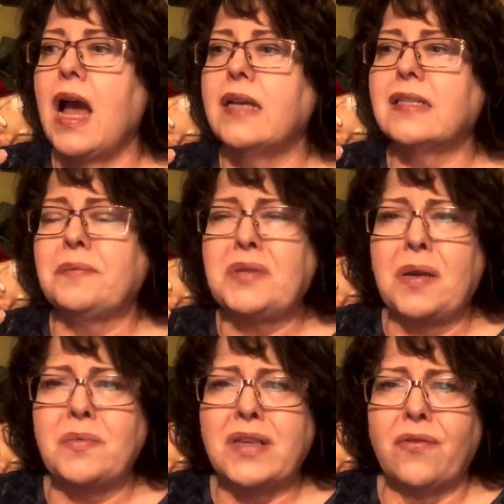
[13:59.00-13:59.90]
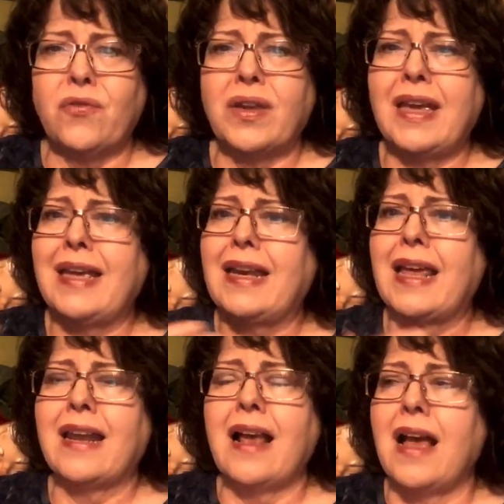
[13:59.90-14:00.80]
Sometimes I forget,
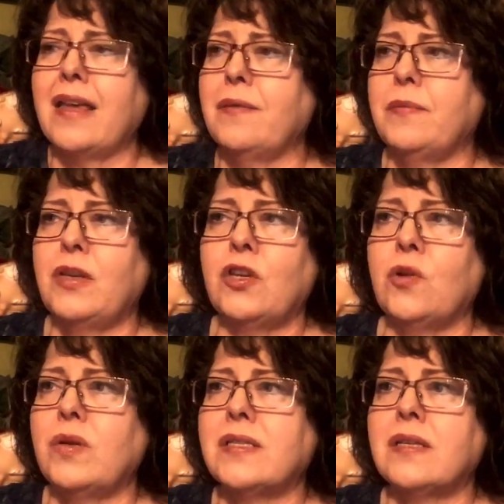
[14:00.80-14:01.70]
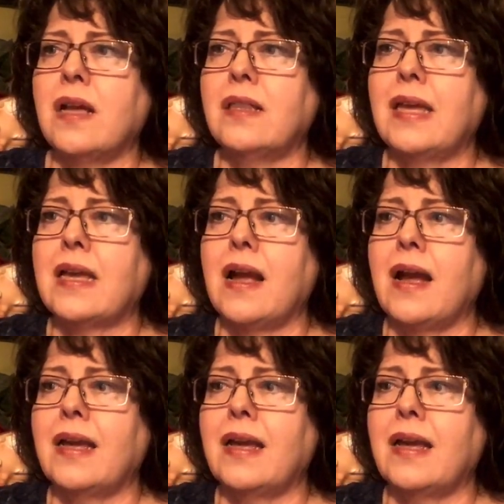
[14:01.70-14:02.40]
and it's not like I